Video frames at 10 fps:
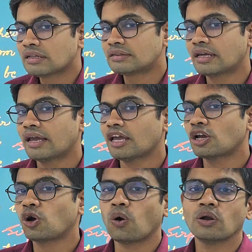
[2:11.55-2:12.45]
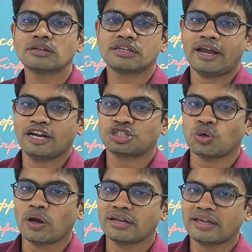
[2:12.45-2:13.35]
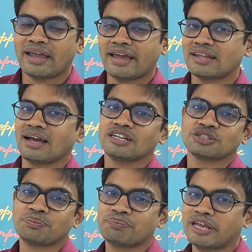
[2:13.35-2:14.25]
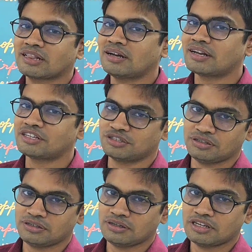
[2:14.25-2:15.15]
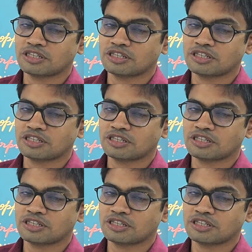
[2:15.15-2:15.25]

they called the adjoining areas of Mekla region,